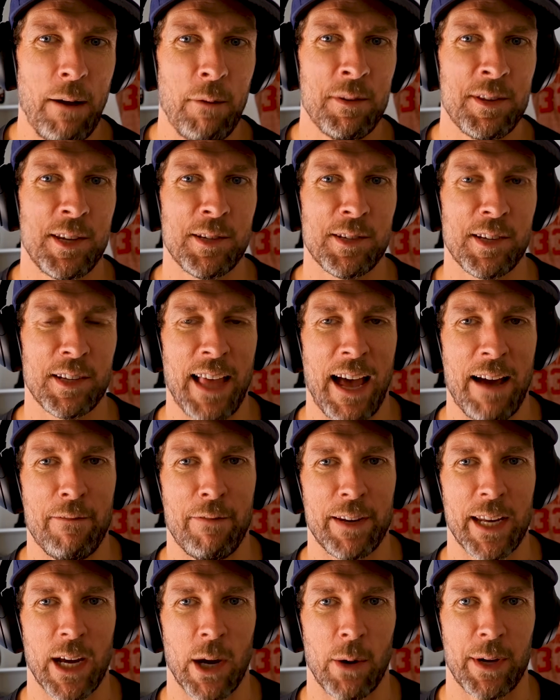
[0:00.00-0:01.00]
I was using that
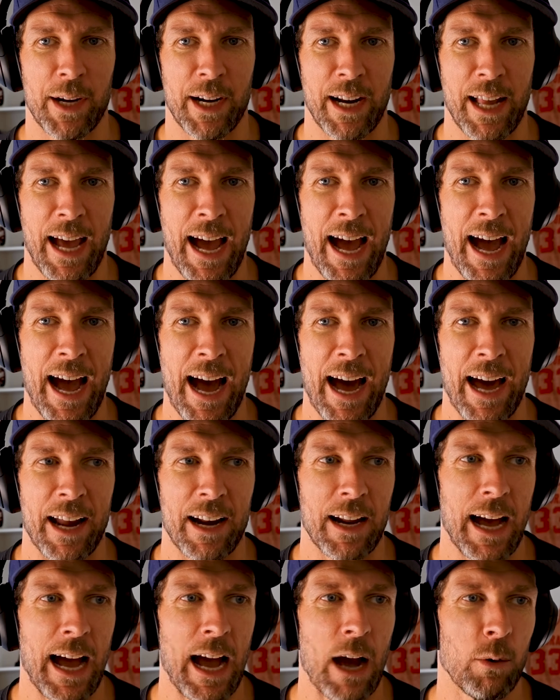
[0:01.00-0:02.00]
video in an
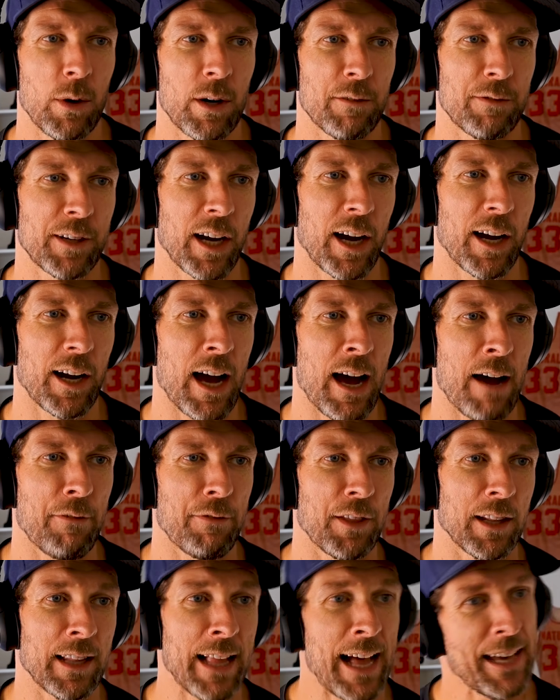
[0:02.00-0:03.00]
ad, I would have cut
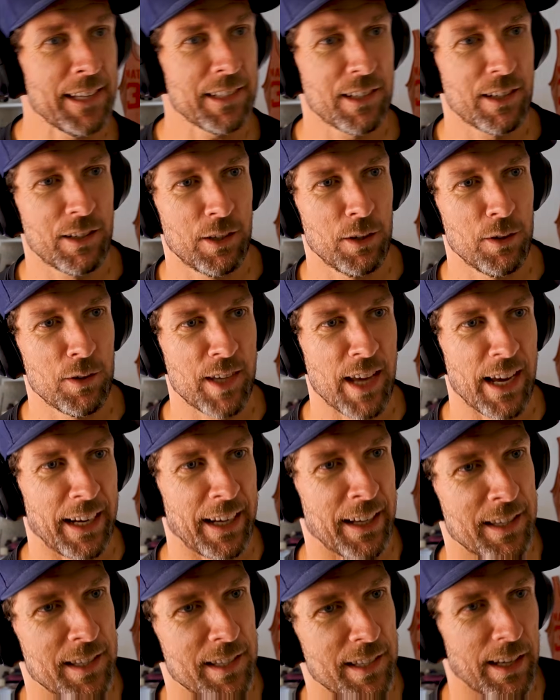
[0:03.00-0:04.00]
off the last 2
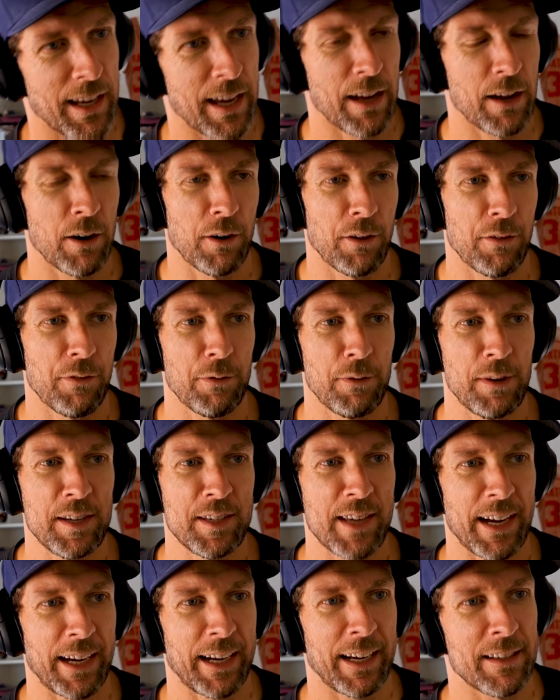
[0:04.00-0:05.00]
seconds or 3
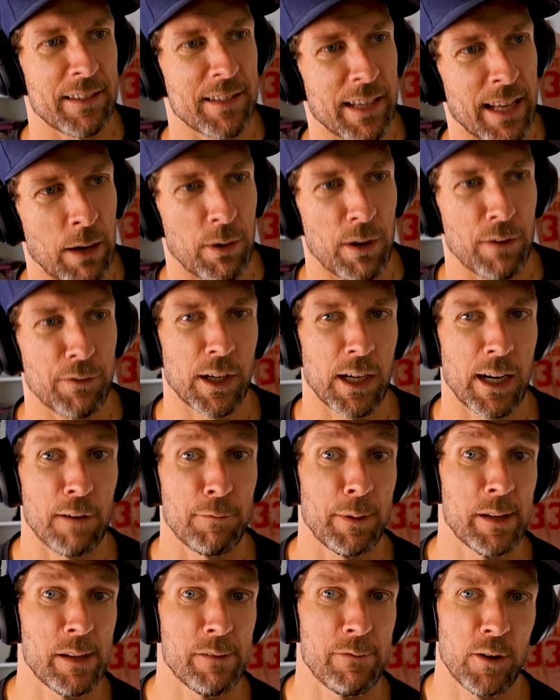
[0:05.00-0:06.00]
seconds, and I would have cut
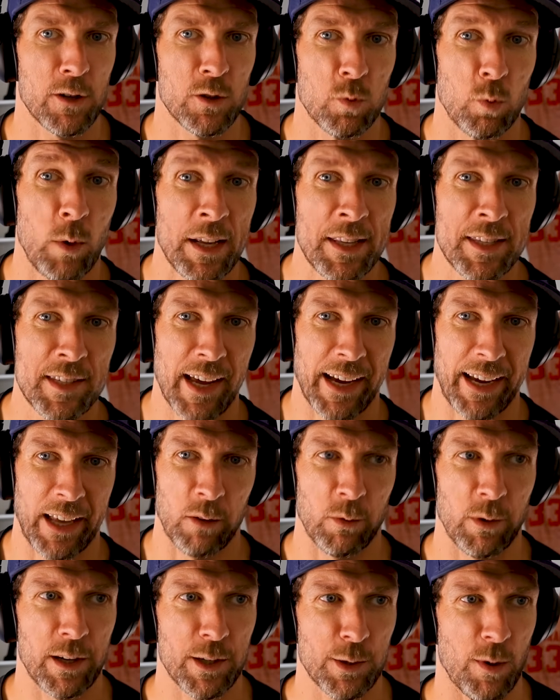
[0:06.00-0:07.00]
off probably the first 1
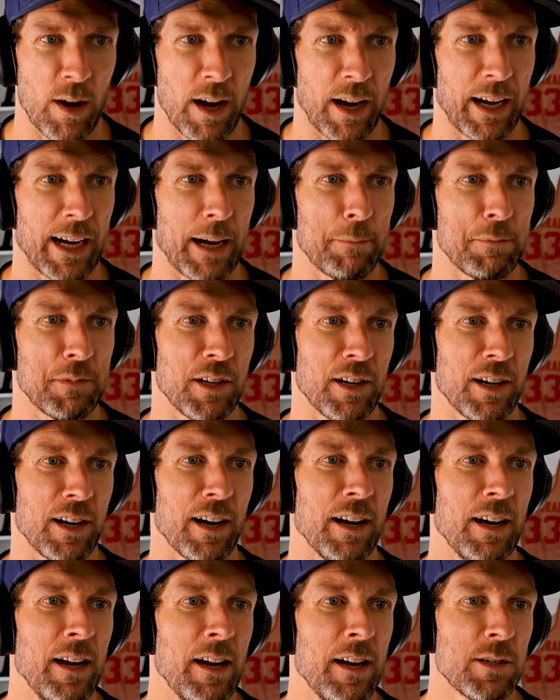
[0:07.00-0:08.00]
second where he's walking up to
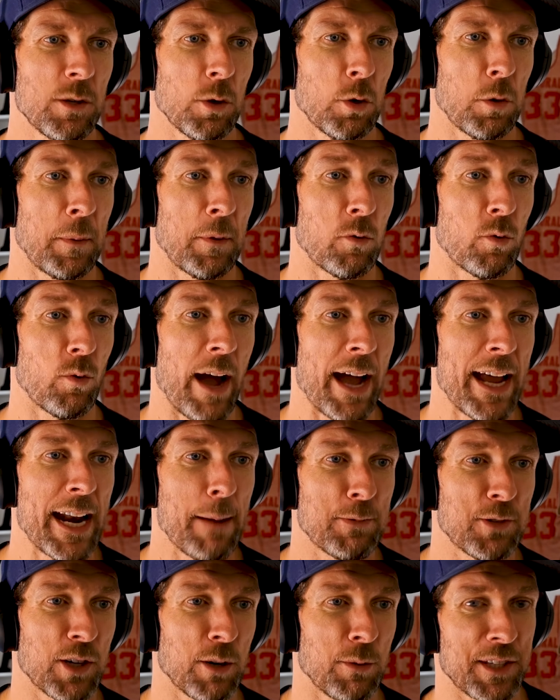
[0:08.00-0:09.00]
her. So it would have been right
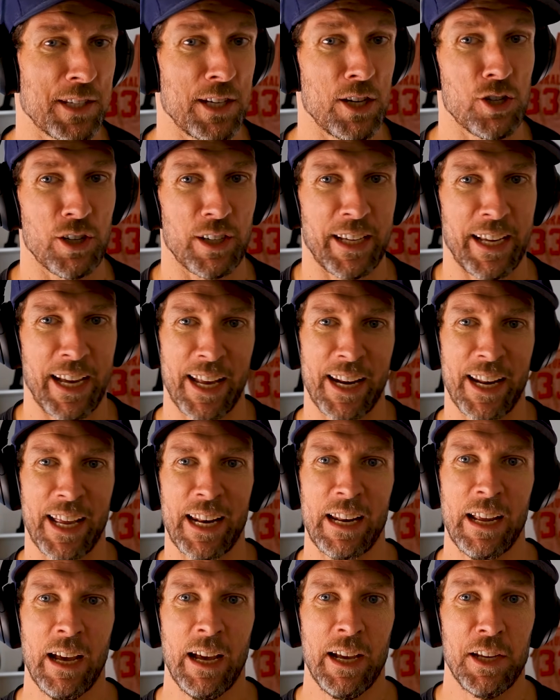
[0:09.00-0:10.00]
up to her with the t-shirt
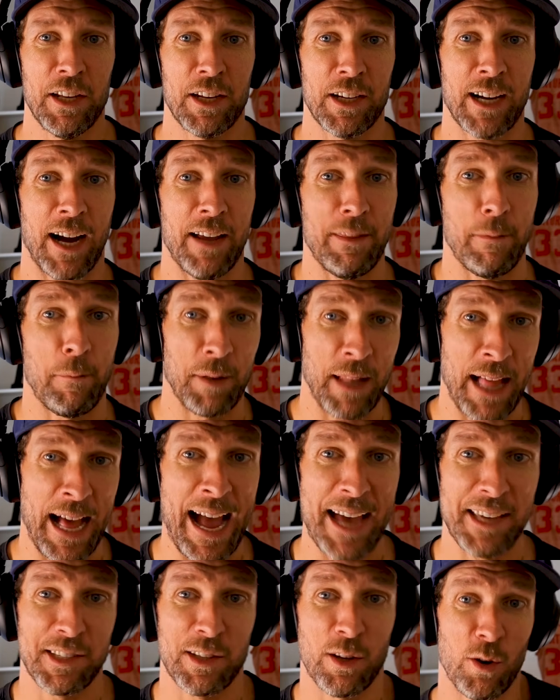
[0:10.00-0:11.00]
cannon. You'd have gotten the
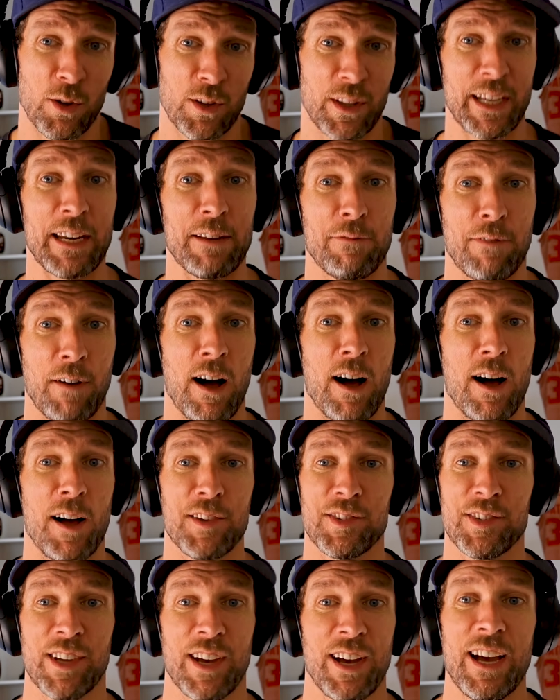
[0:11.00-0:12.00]
blast, the old lady
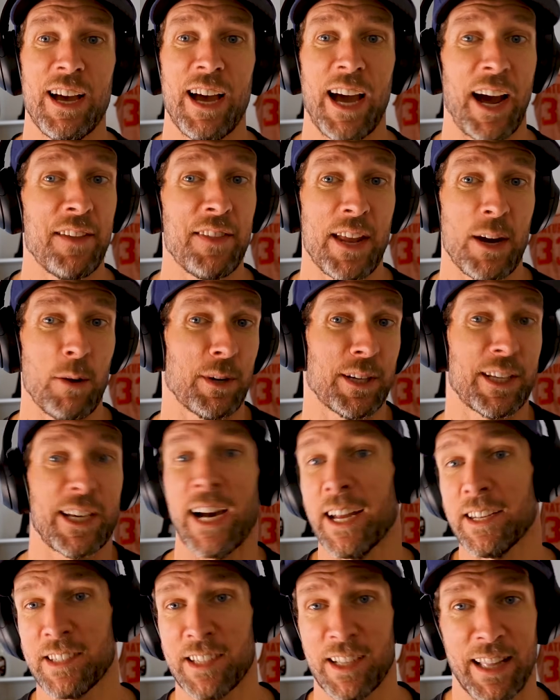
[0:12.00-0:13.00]
falls, and then it would
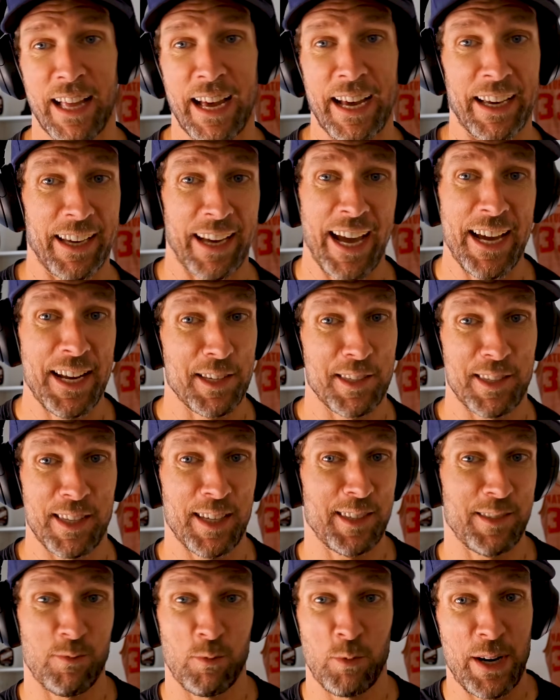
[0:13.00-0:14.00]
cut to like, hey, does
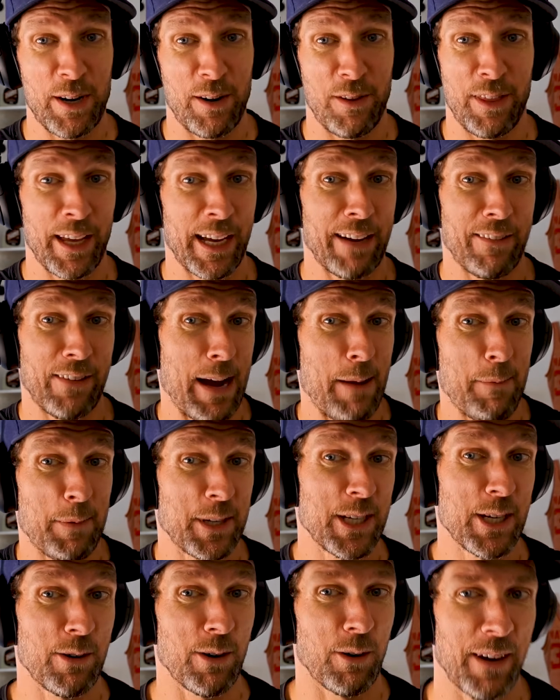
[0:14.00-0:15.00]
this weird thing ever
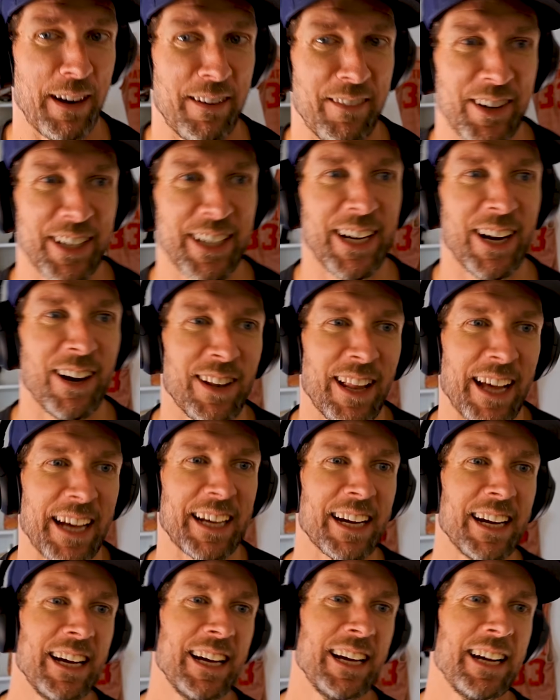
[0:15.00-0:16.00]
happen to you or whatever? You know,
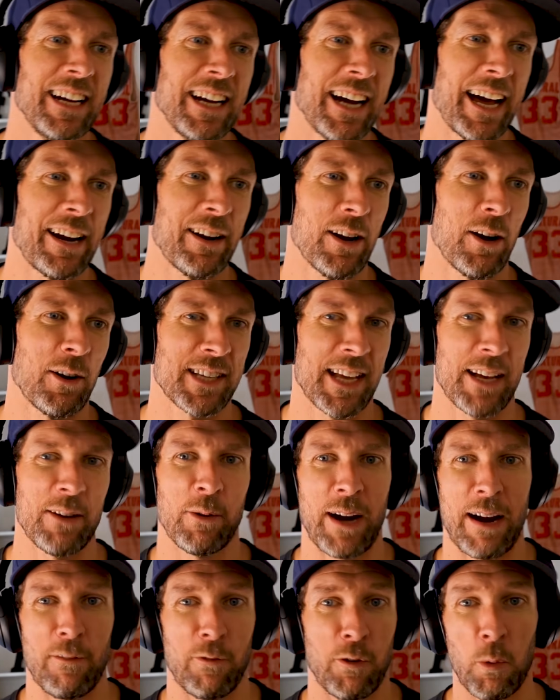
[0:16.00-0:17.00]
like I don't know exactly
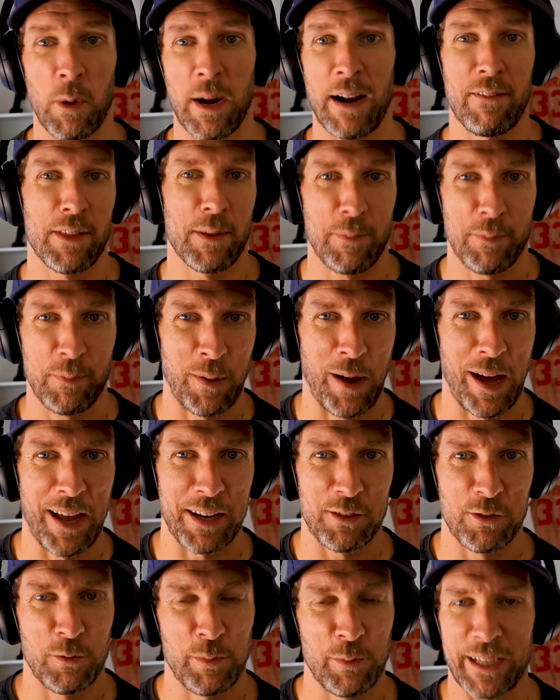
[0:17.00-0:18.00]
whatever the
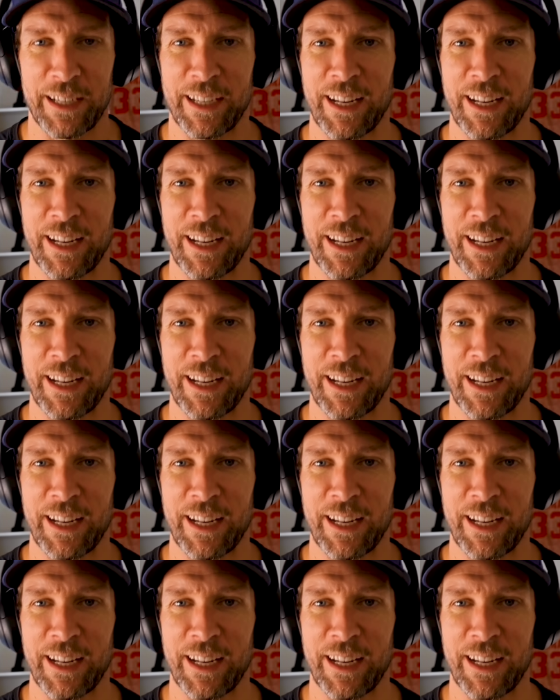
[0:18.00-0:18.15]
product would be.